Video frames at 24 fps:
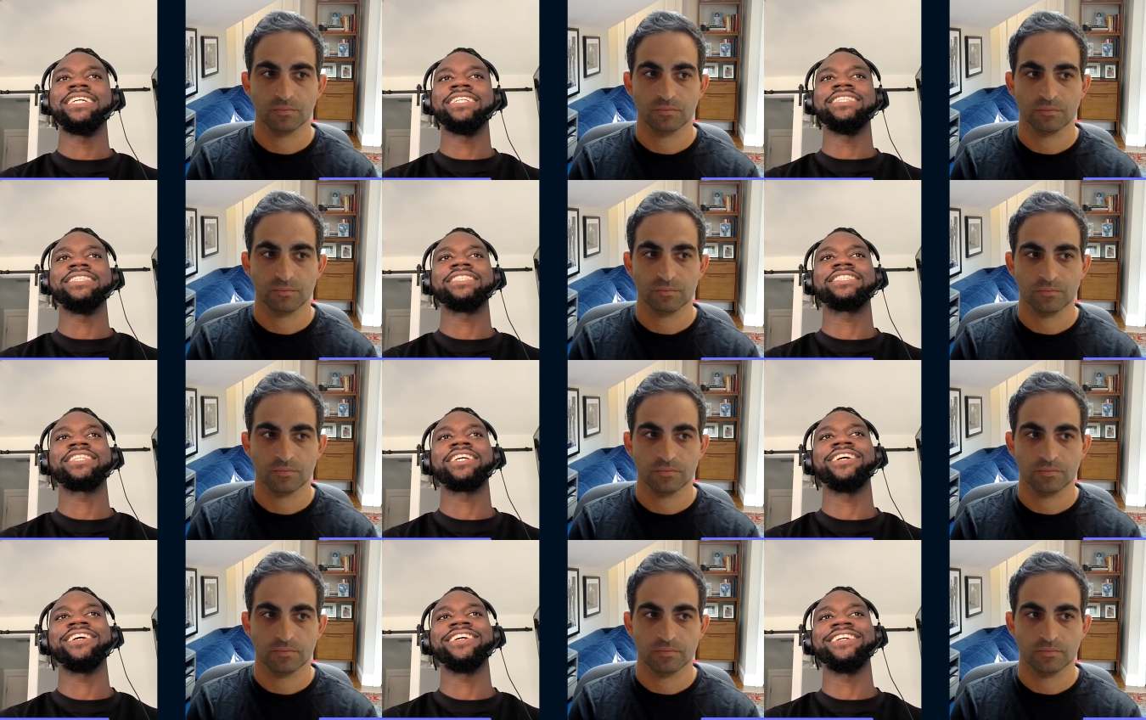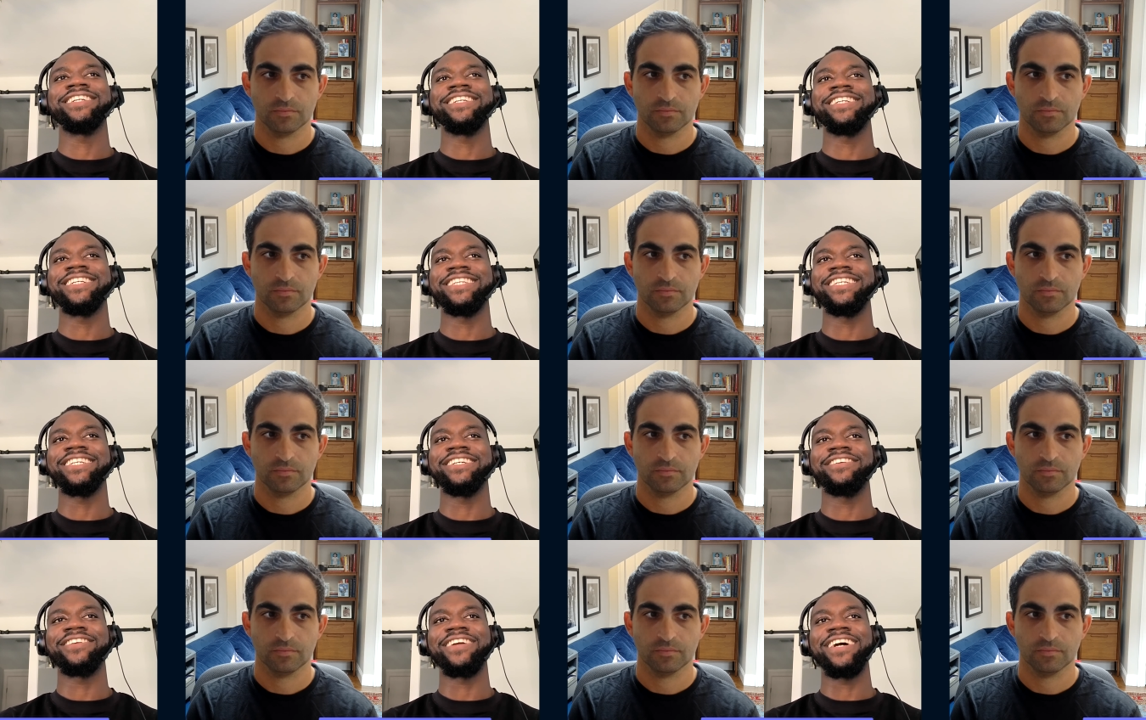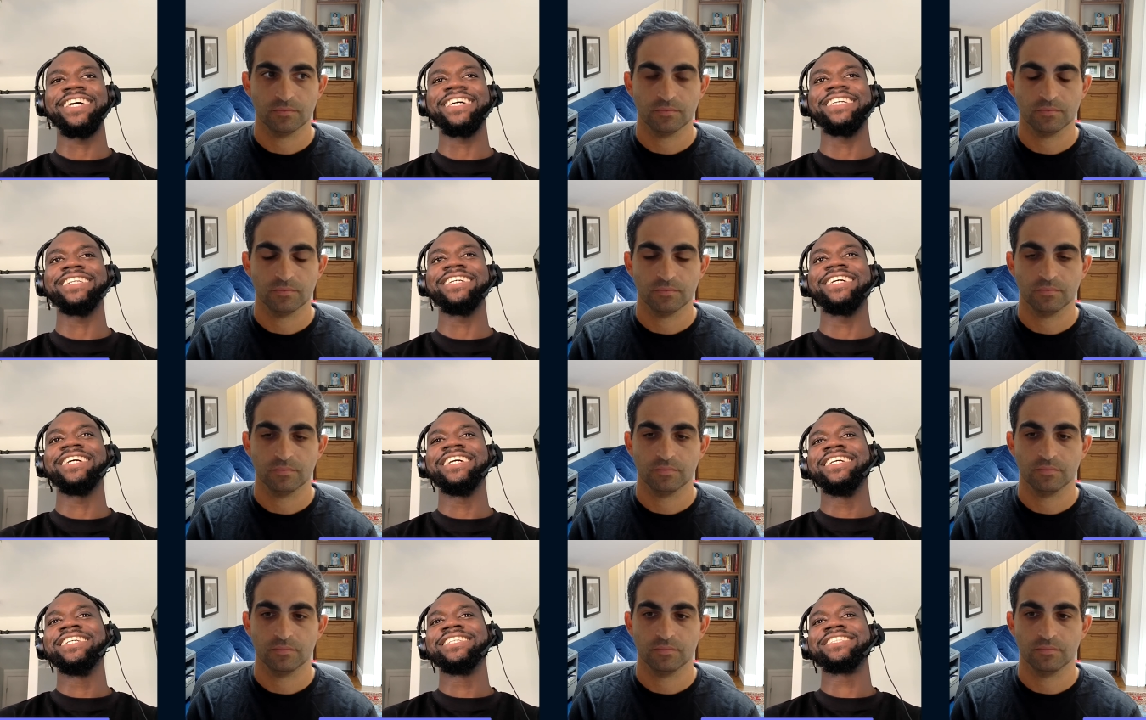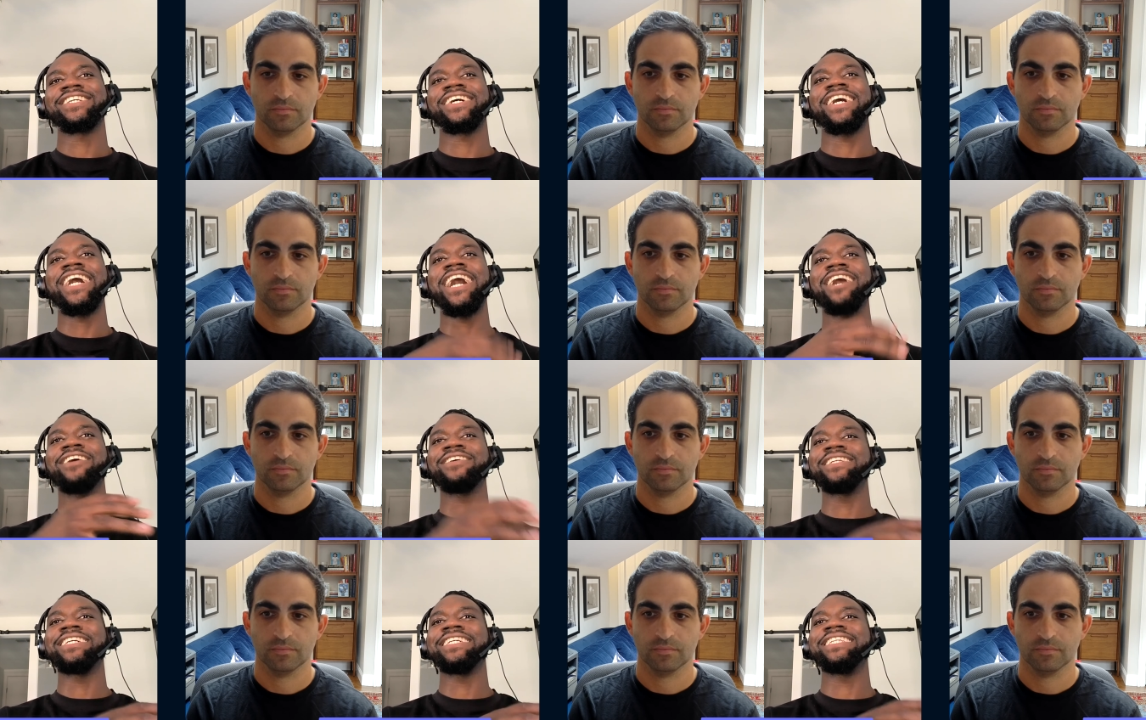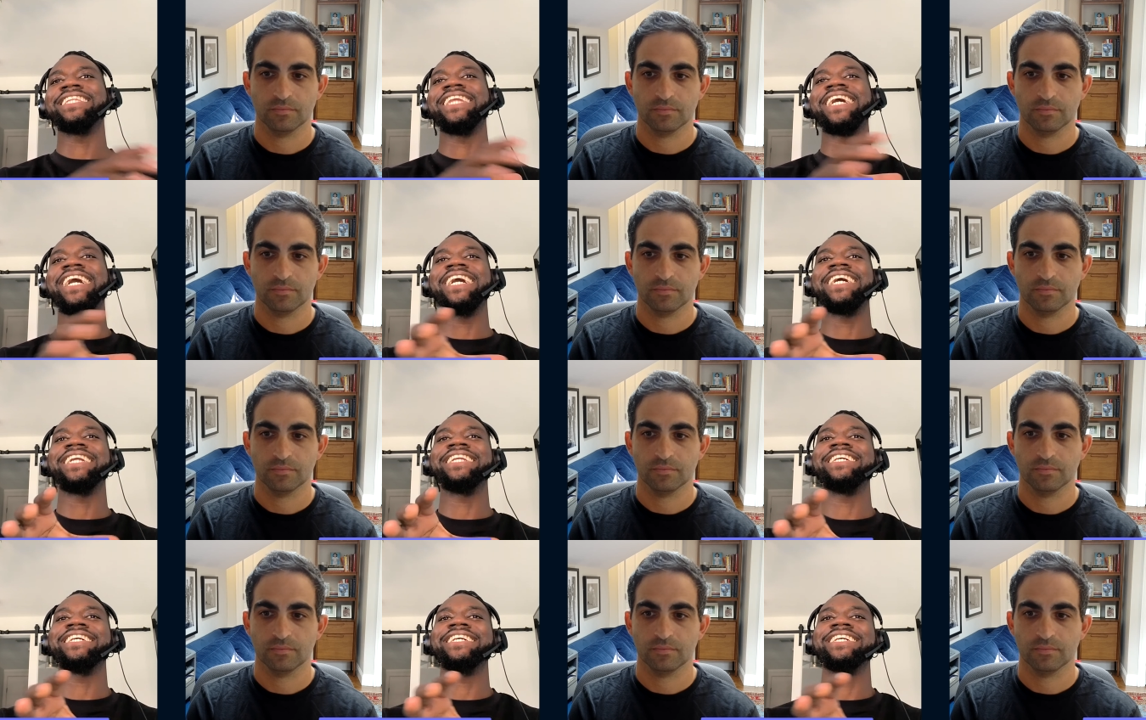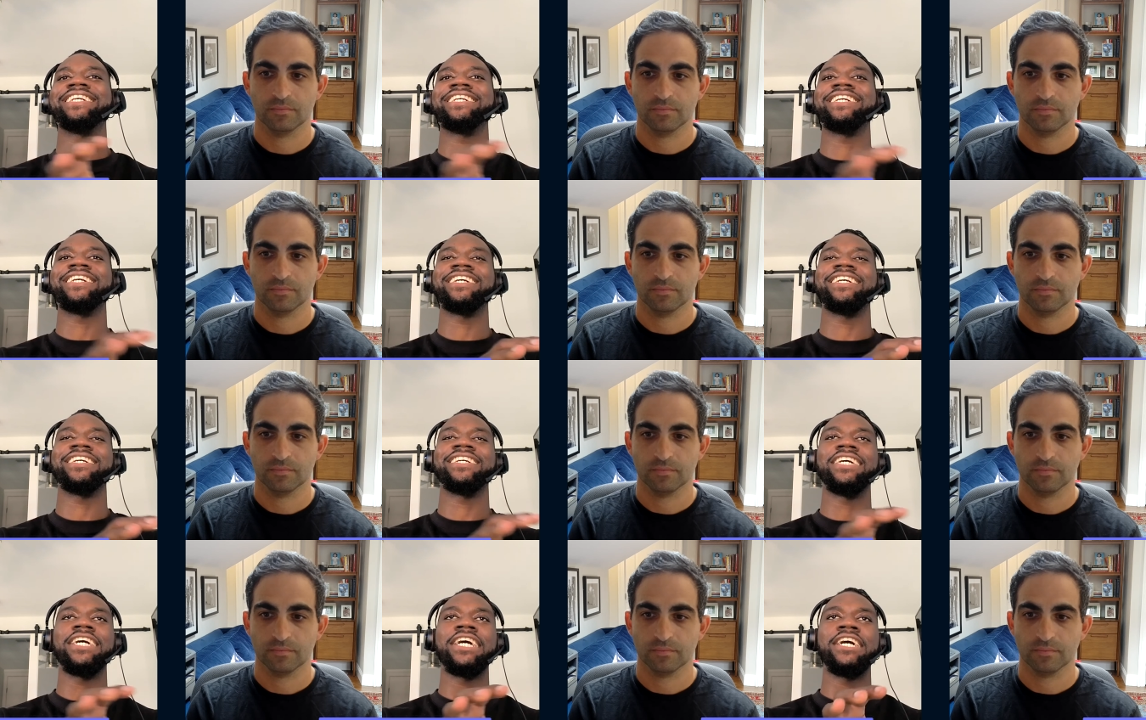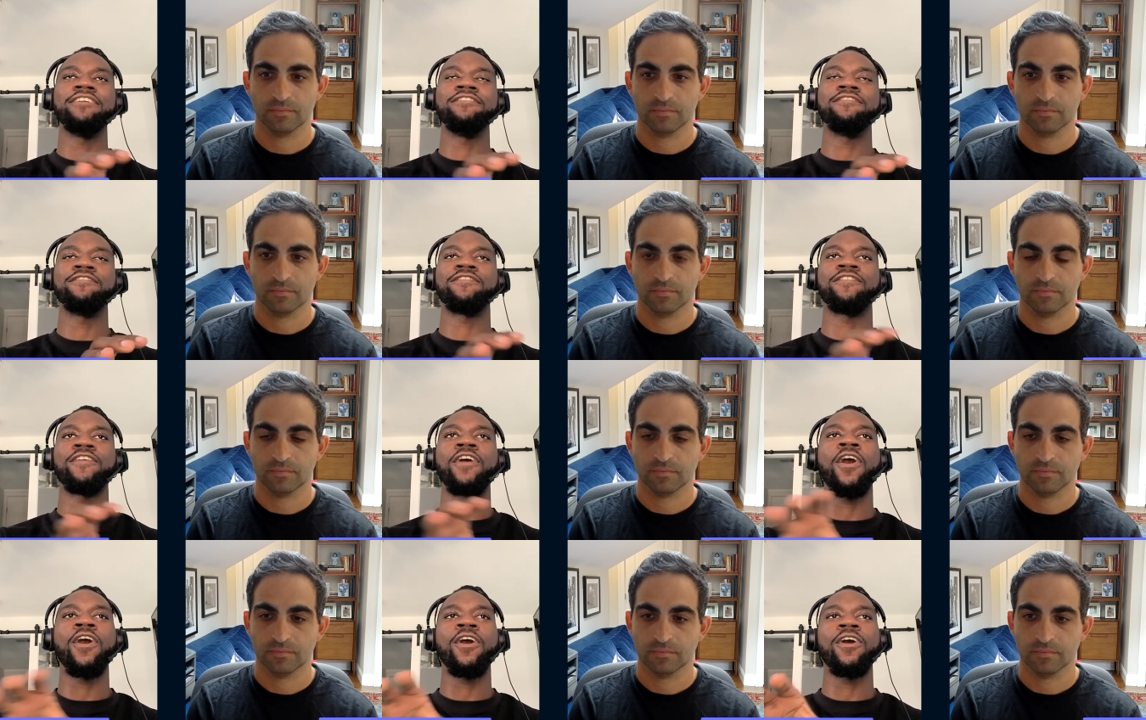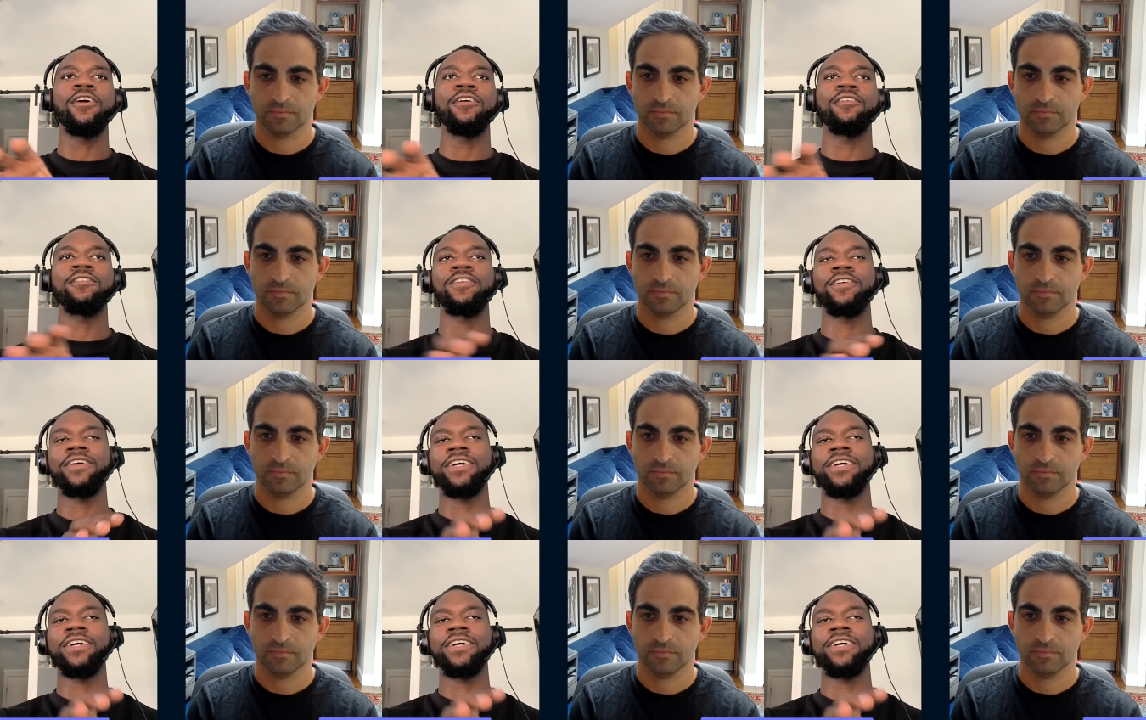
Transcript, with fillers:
Speaker 1: internally, right? So how did that uh, evolve?